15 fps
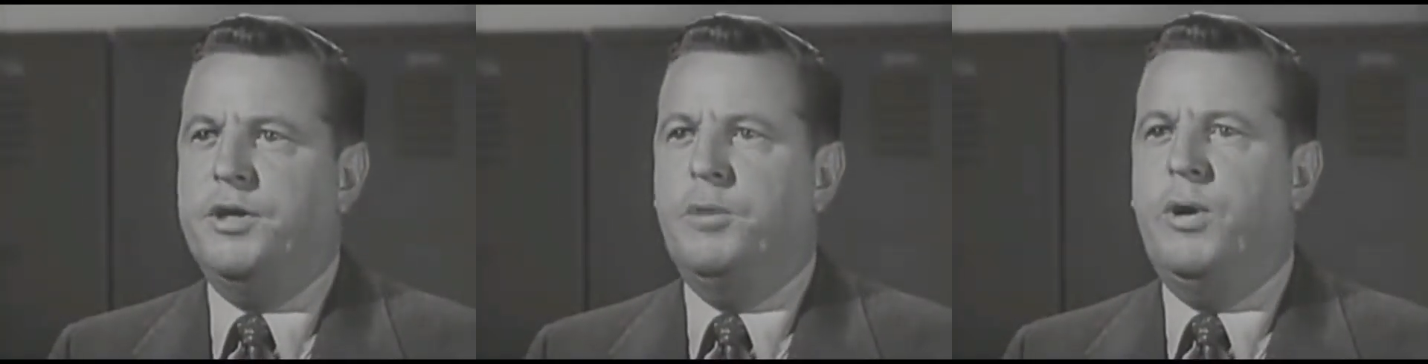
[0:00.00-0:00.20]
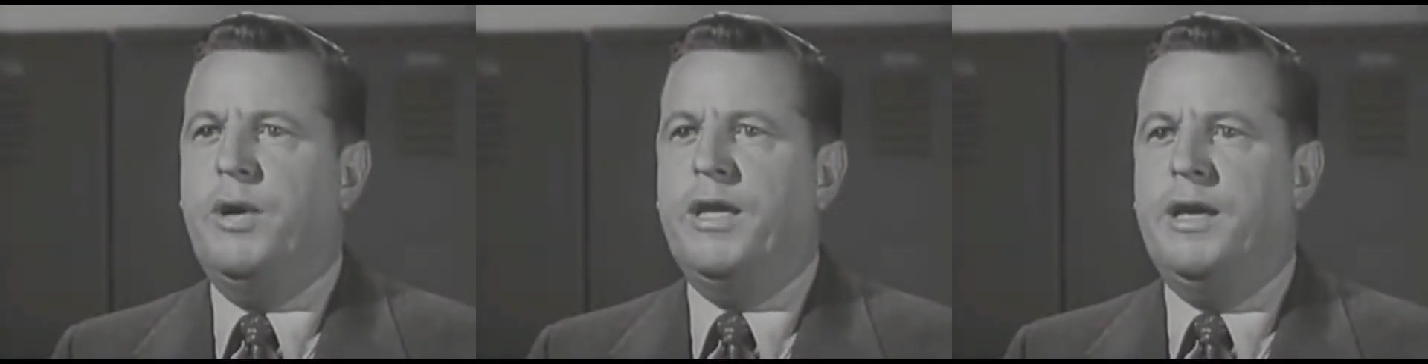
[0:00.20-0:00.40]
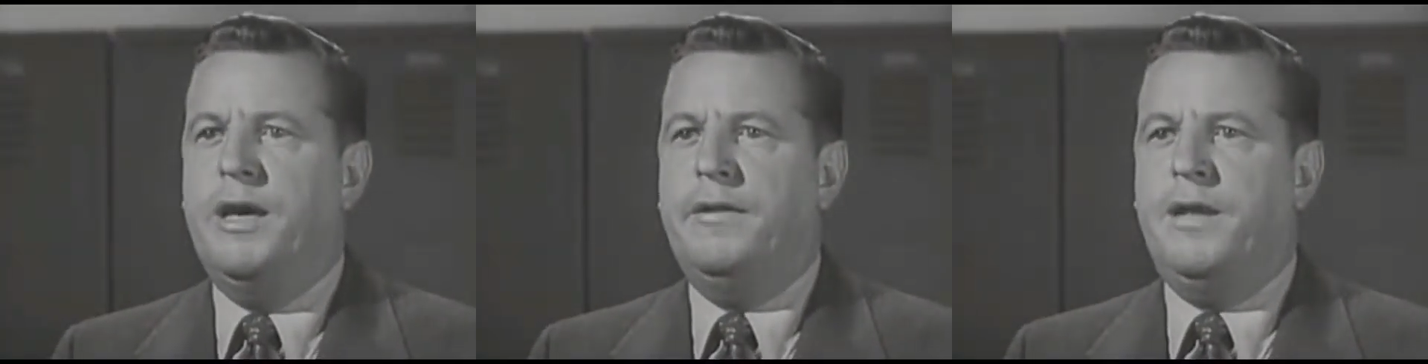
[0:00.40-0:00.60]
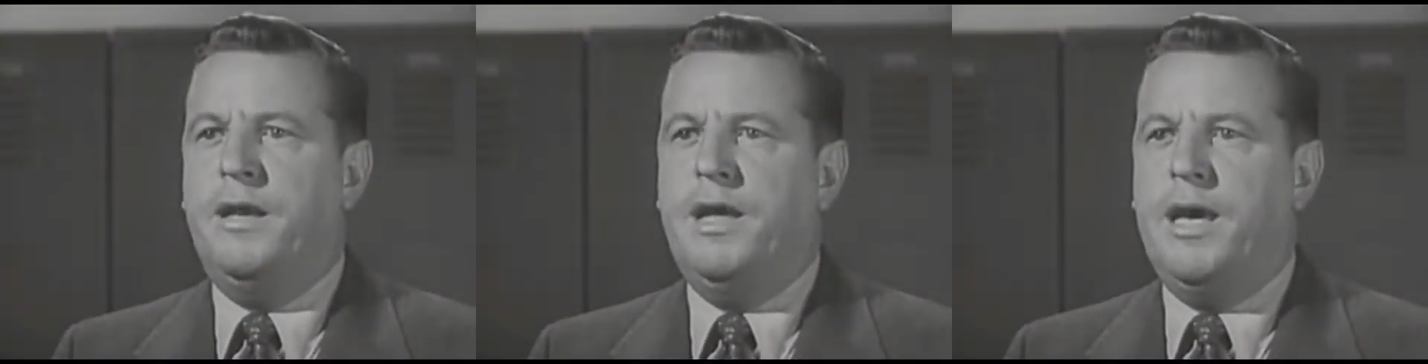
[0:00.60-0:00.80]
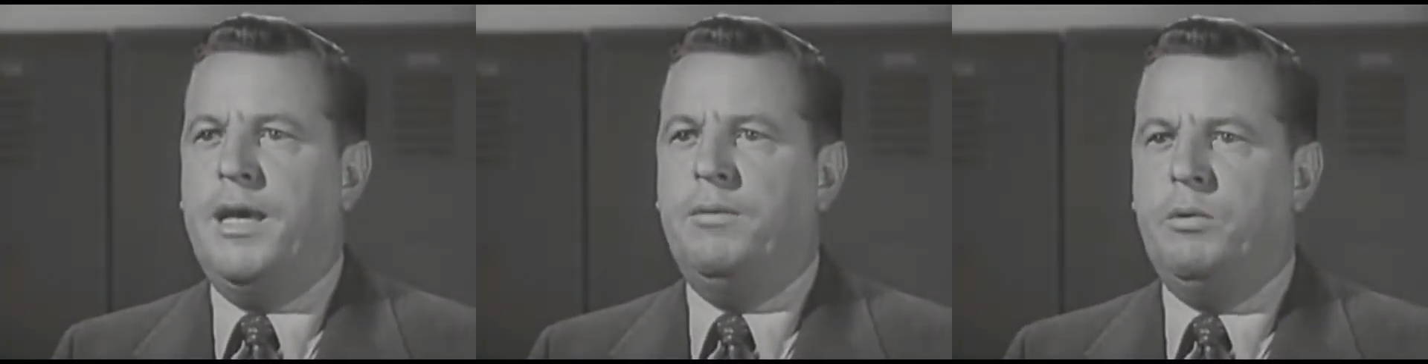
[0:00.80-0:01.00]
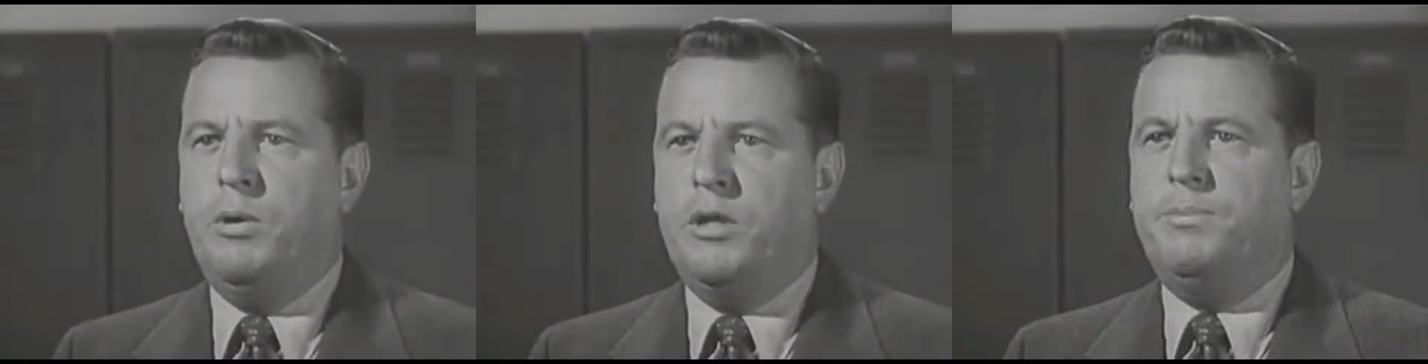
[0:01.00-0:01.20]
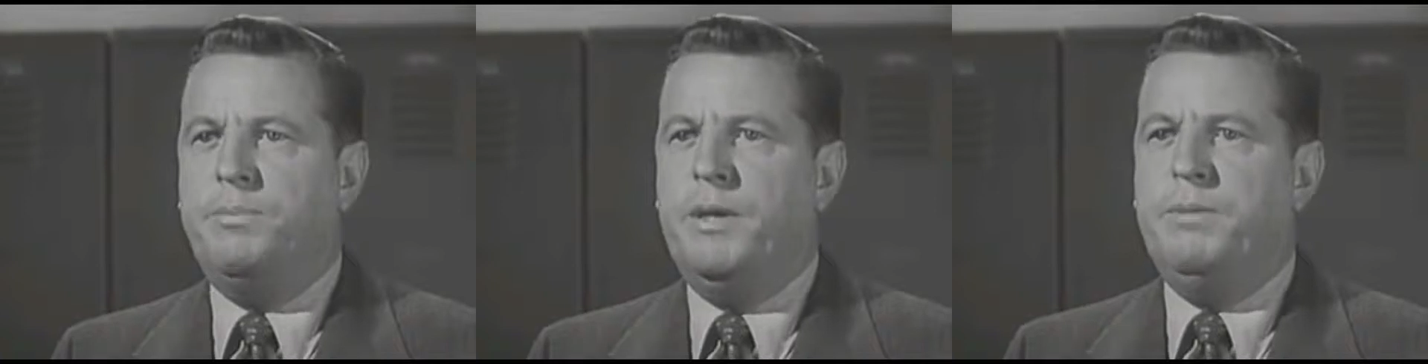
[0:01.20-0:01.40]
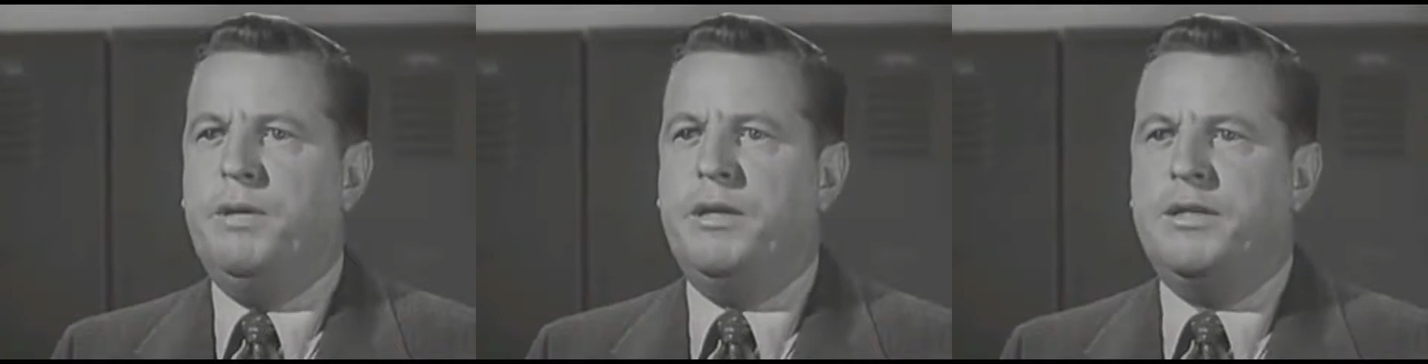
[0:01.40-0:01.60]
You're way down the line. We want the
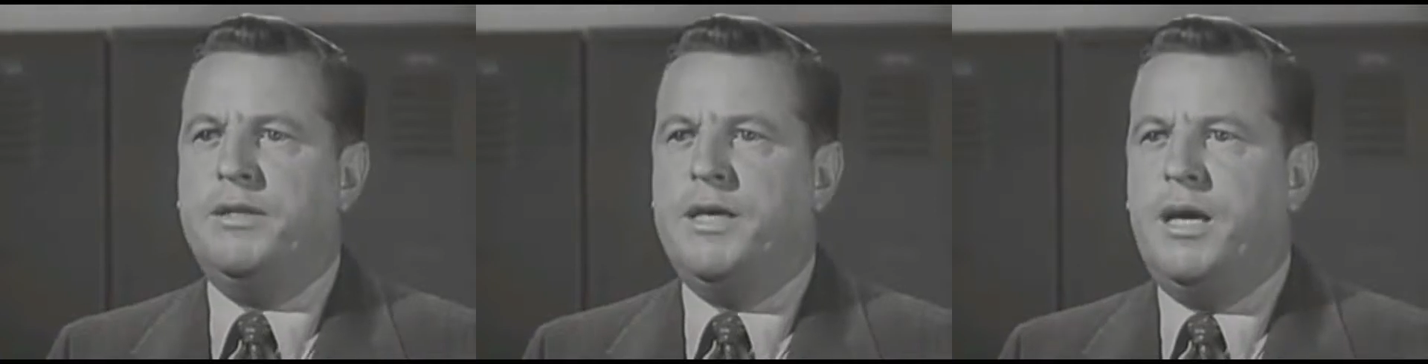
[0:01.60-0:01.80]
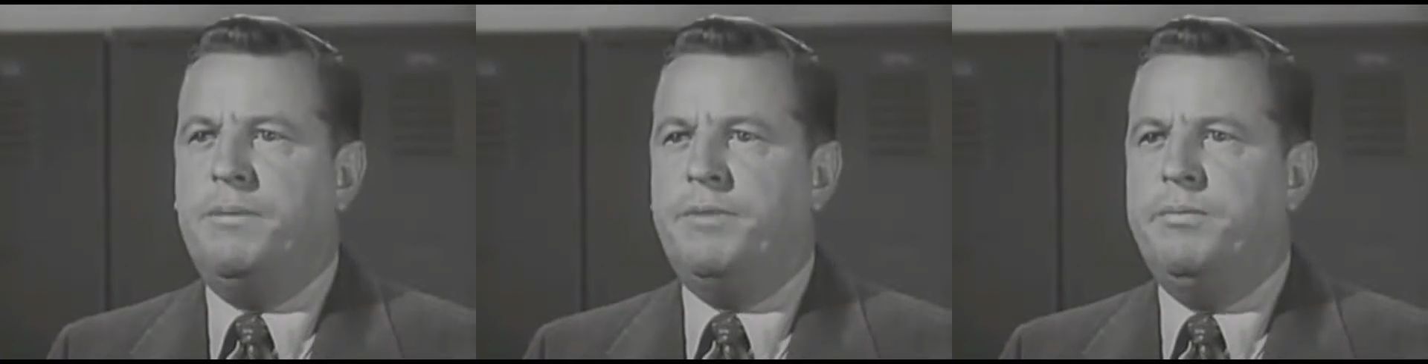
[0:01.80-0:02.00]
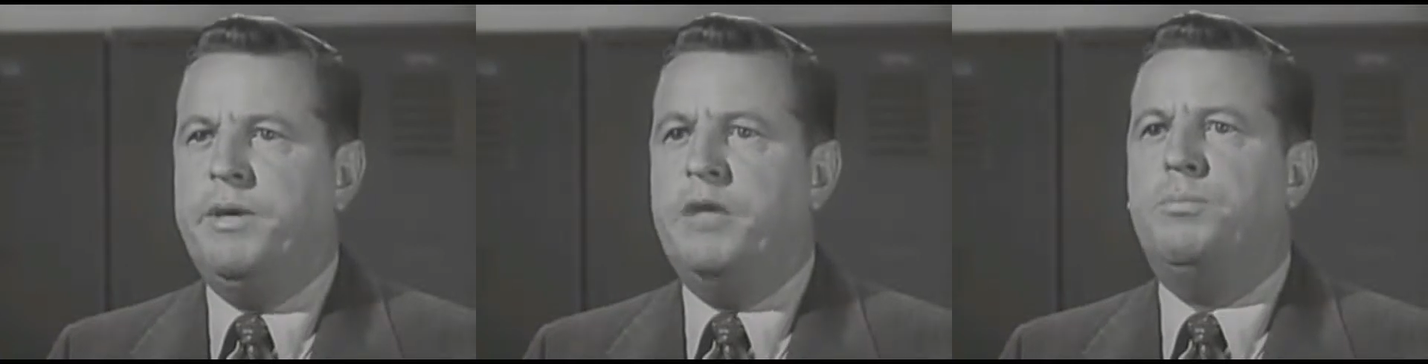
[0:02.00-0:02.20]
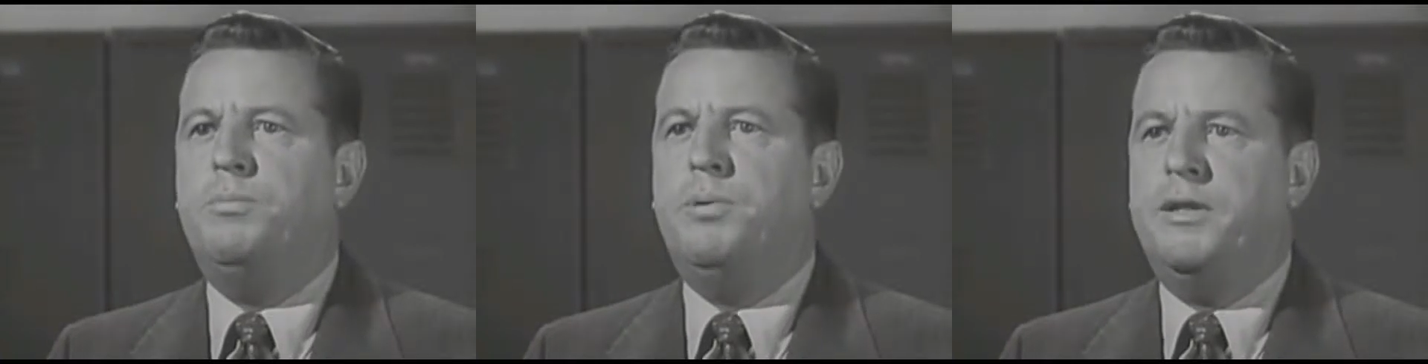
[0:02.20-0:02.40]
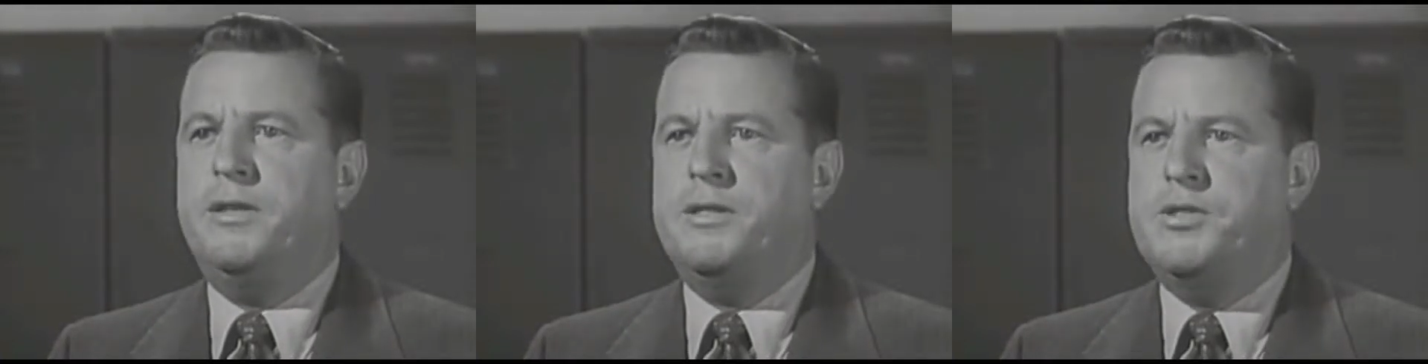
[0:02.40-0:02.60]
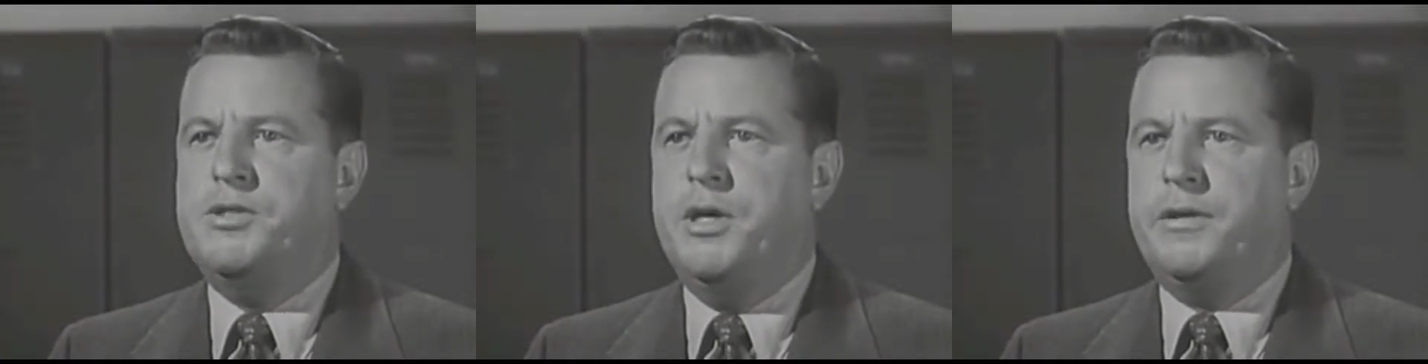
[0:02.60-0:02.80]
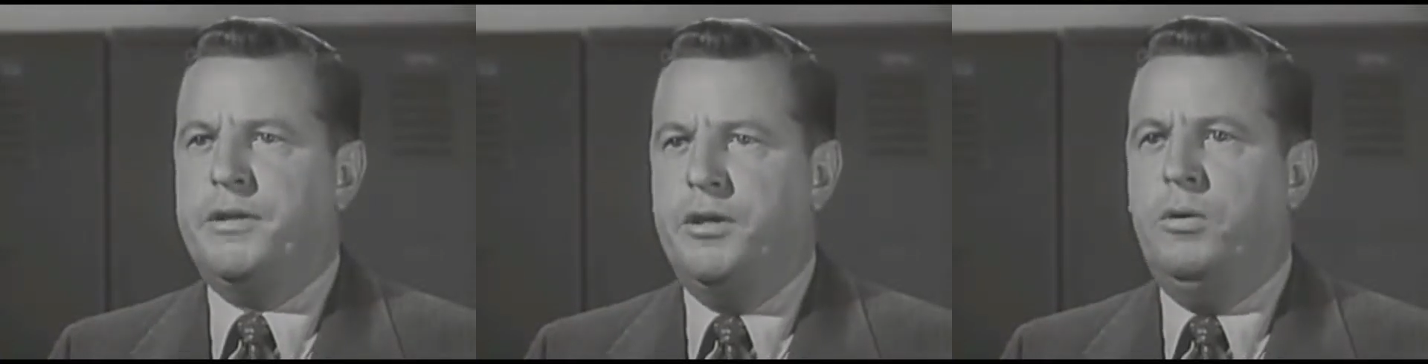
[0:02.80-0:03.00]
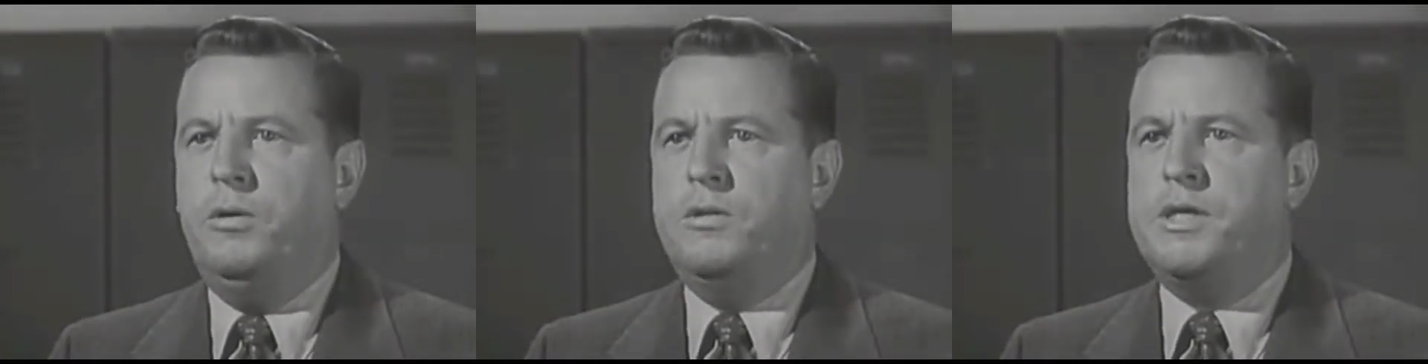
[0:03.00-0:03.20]
people at the top, the men who print this
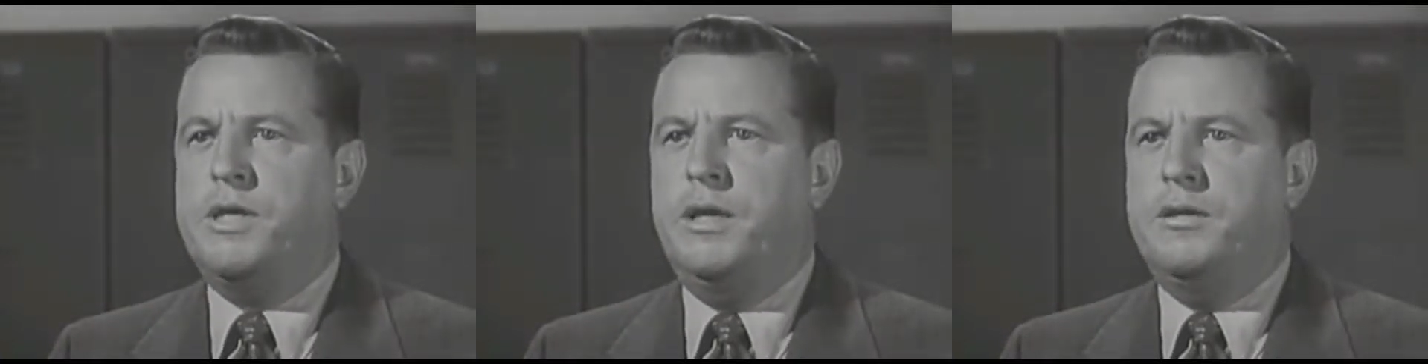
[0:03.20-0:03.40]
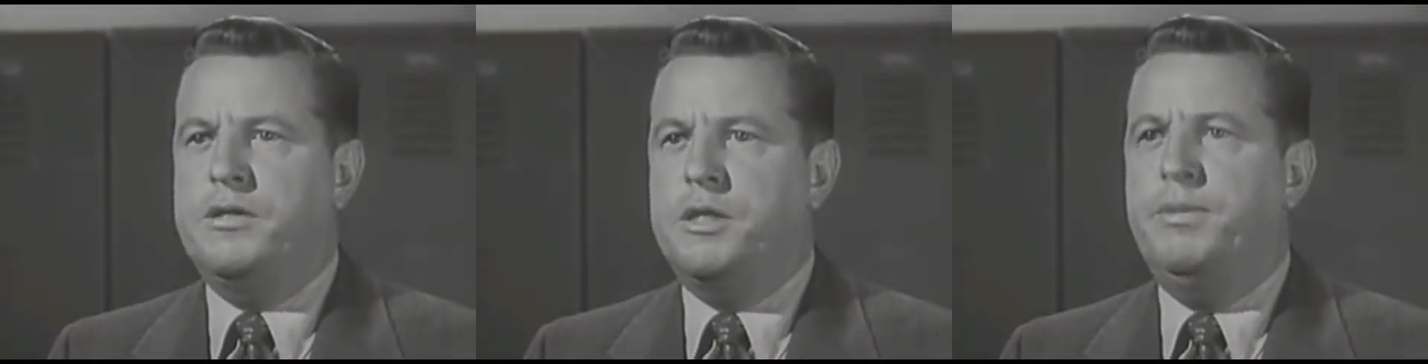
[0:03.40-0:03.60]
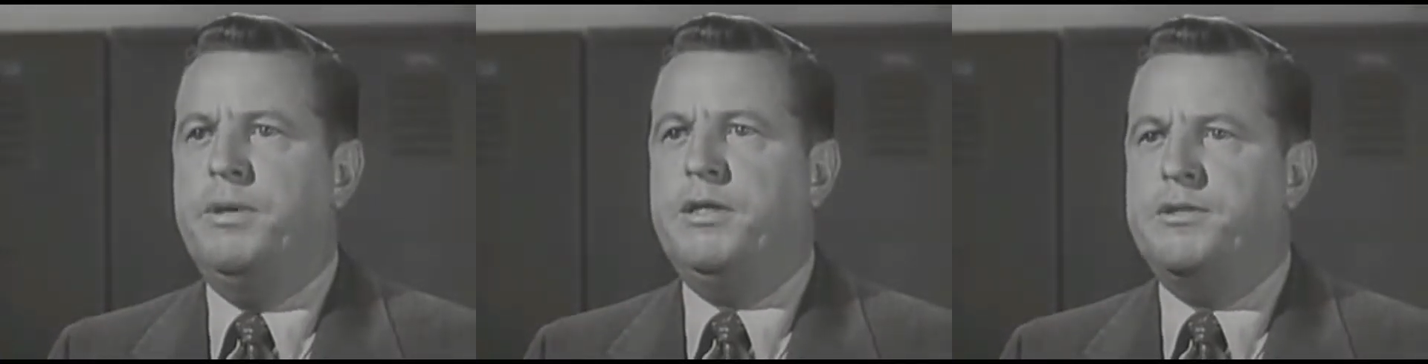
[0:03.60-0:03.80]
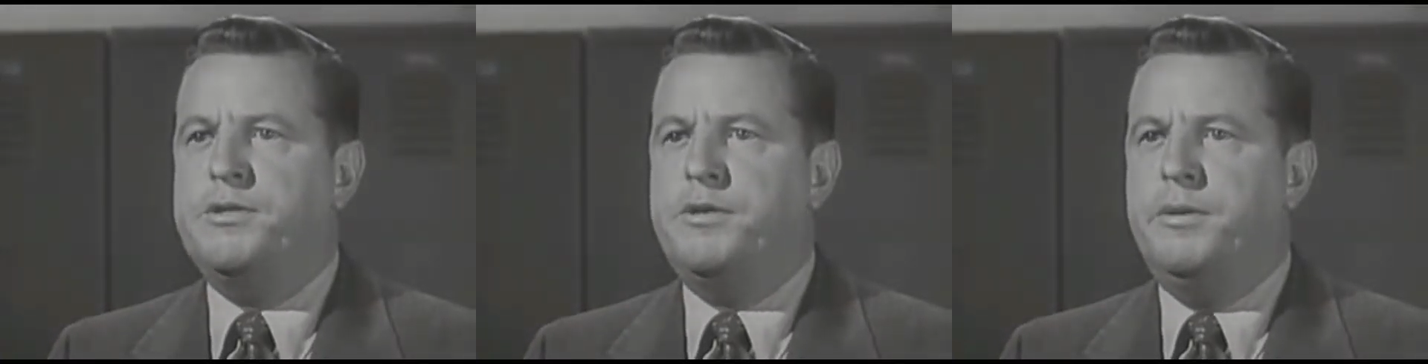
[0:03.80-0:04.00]
junk, the wholesalers, the big